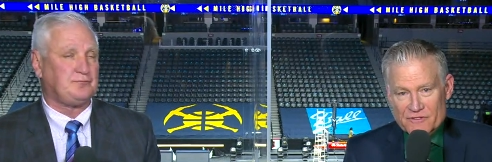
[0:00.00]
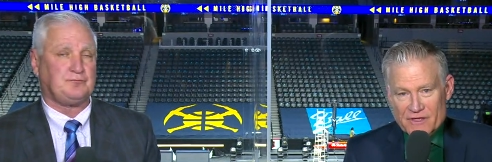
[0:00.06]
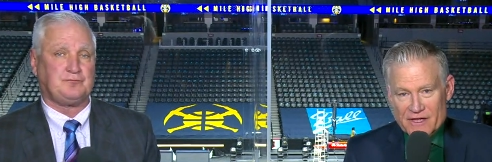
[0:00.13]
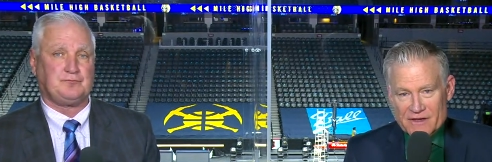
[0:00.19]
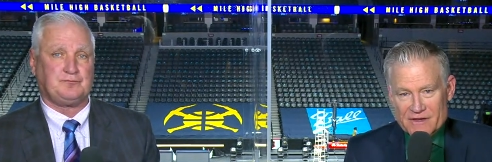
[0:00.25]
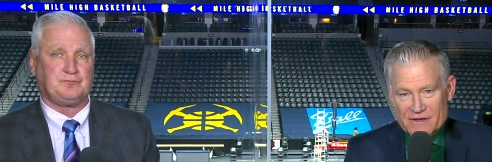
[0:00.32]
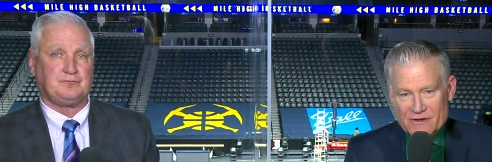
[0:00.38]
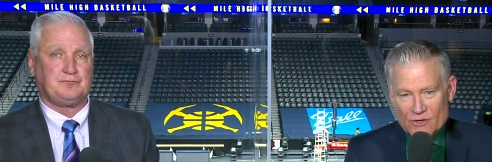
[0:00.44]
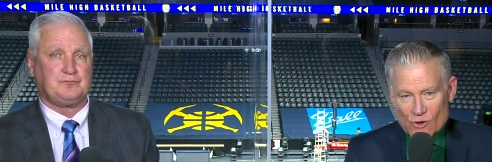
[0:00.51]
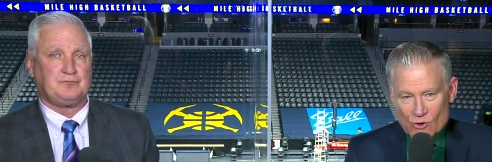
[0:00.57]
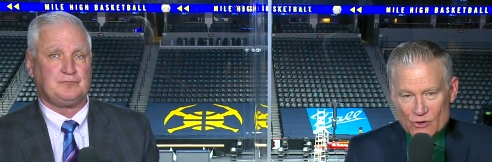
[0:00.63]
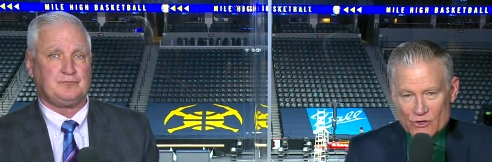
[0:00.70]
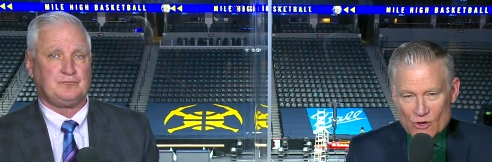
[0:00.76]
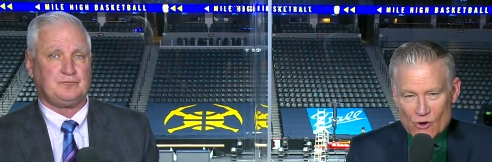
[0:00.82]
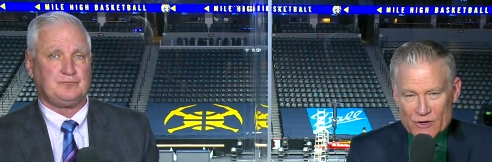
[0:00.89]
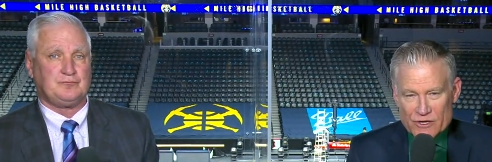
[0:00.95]
Speaker 1: that
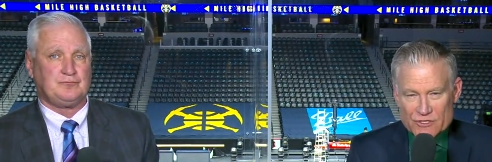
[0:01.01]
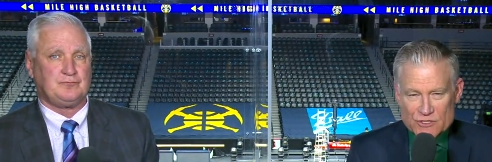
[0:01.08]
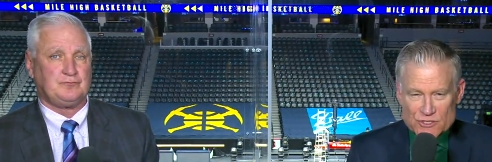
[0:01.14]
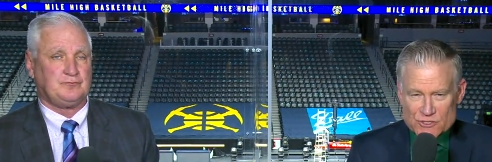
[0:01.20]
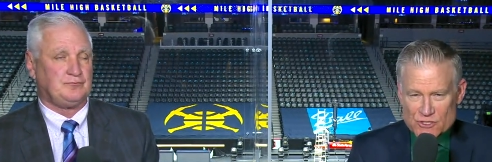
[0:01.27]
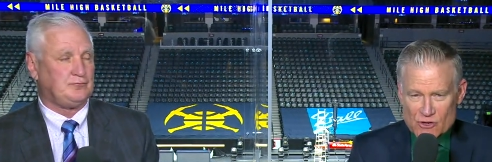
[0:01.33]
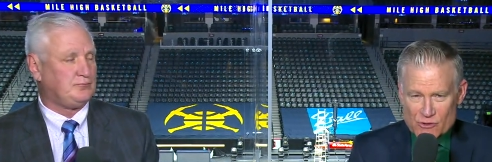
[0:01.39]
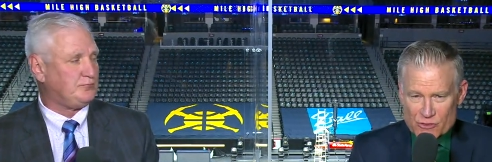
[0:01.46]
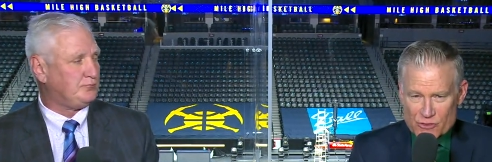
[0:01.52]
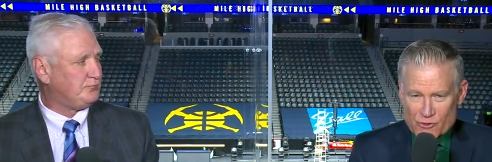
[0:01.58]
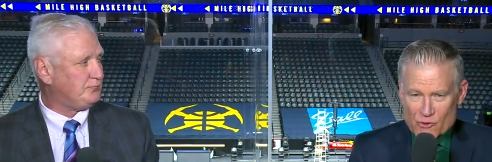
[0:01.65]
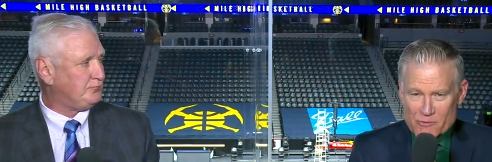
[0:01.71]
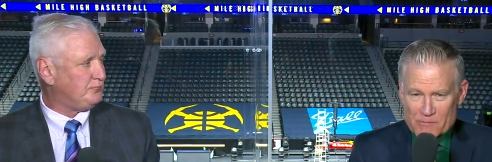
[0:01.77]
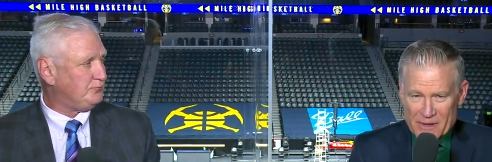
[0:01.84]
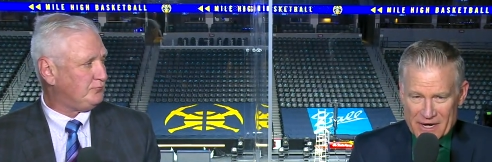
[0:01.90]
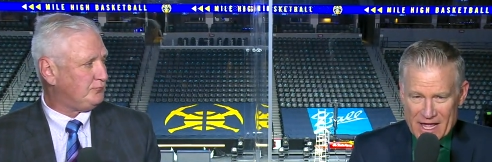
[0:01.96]
Nikola Jokic is our
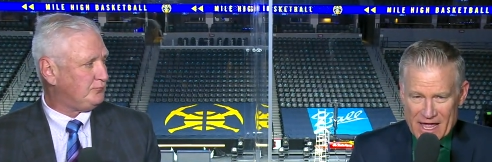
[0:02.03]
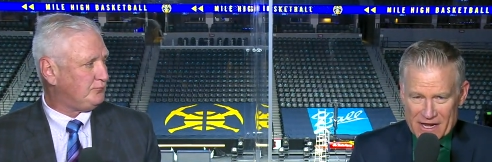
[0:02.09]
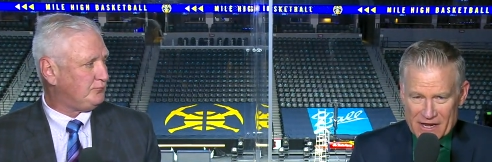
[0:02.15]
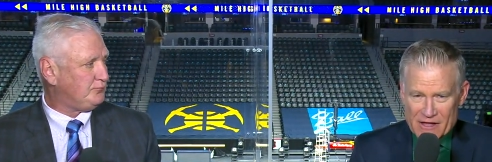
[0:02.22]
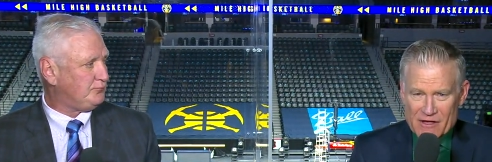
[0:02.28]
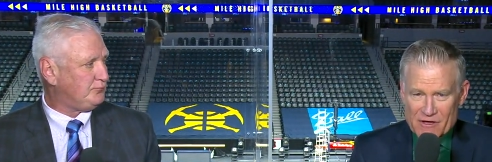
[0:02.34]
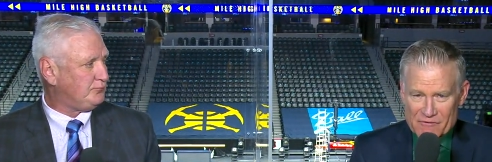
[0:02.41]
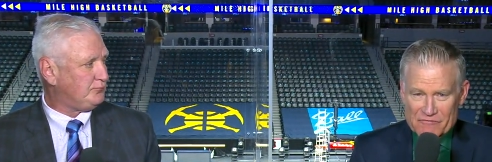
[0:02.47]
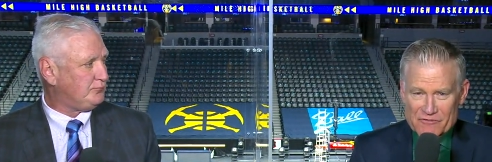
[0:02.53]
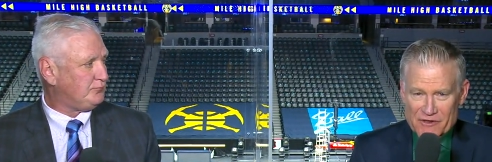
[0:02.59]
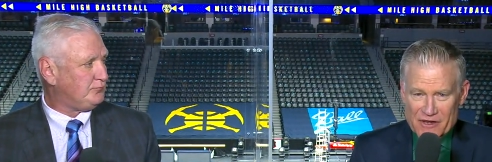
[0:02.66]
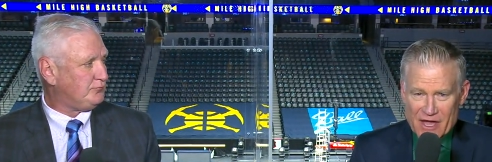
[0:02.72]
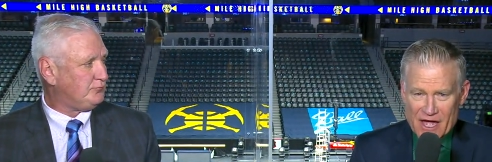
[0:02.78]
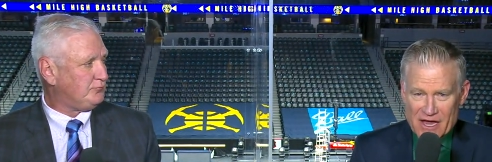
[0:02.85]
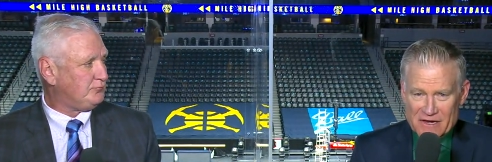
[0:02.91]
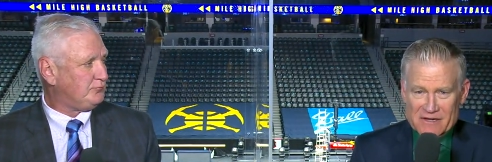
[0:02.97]
third banana of
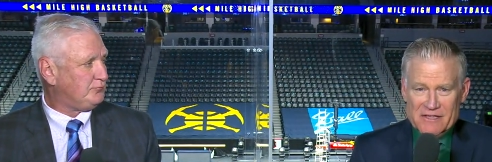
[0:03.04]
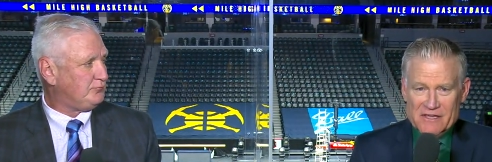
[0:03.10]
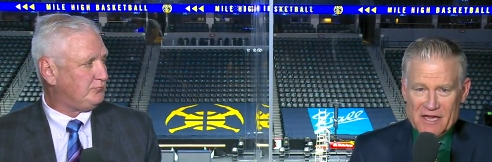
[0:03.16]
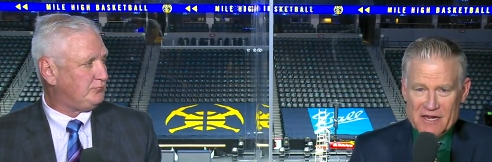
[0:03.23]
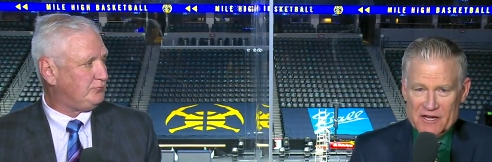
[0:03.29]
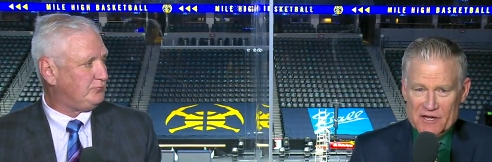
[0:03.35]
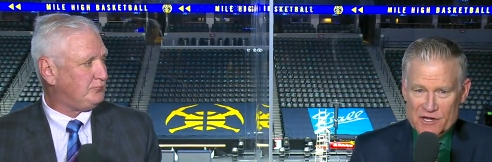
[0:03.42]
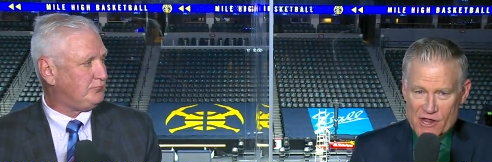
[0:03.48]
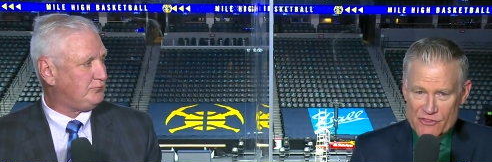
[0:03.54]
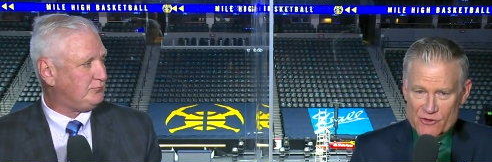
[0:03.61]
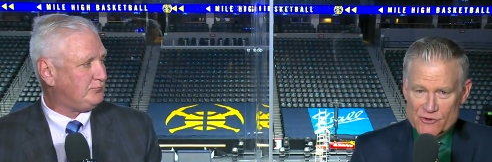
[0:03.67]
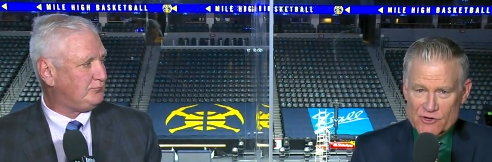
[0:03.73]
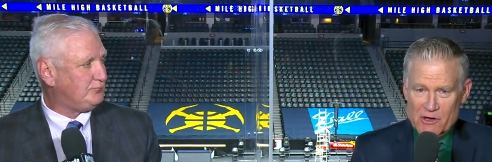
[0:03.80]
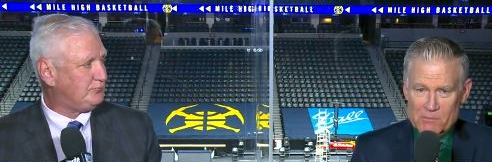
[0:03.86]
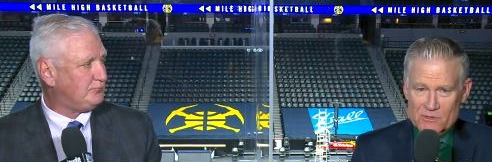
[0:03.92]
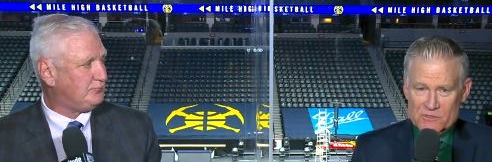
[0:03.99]
the night. He got
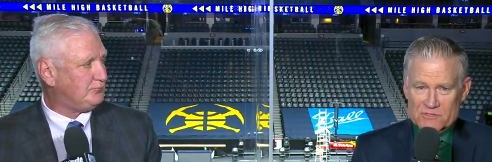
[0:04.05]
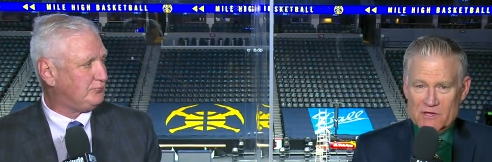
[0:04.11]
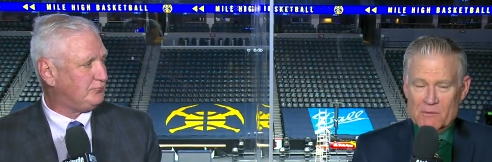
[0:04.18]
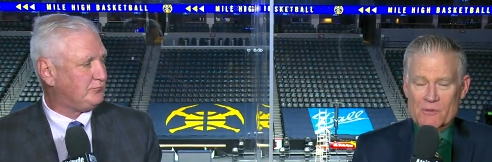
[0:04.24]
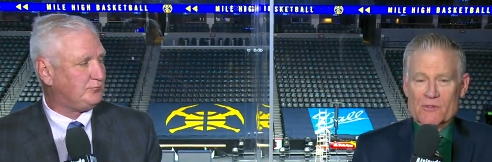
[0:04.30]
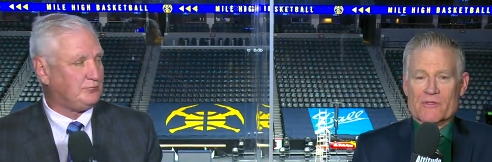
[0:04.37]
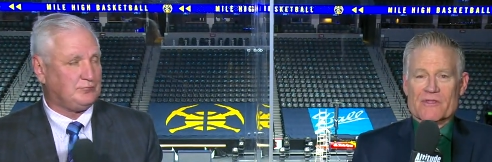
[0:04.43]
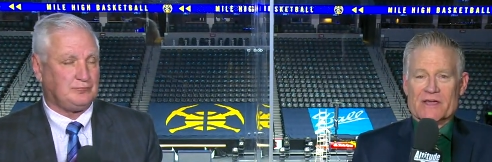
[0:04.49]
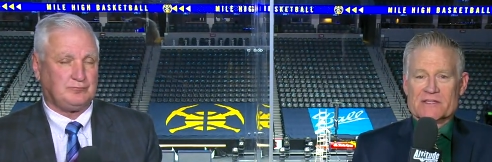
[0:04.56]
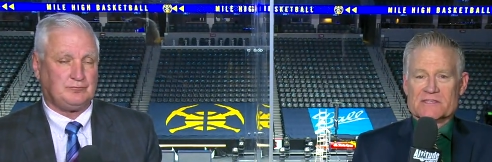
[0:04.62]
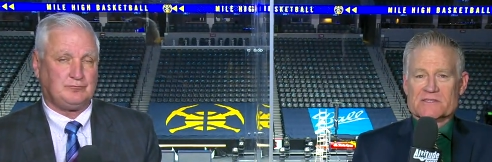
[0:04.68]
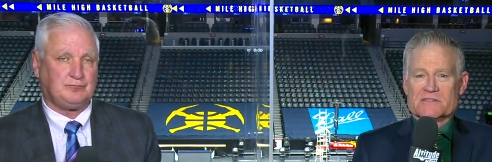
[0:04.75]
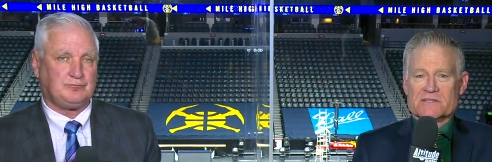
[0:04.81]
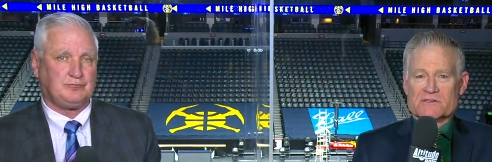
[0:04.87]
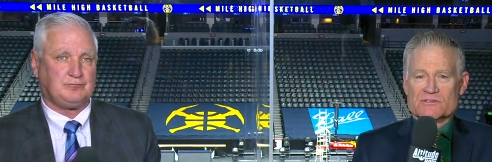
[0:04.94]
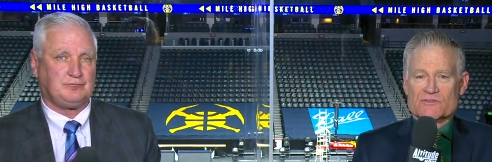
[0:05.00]
another double double.
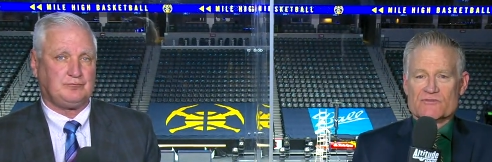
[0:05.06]
That's his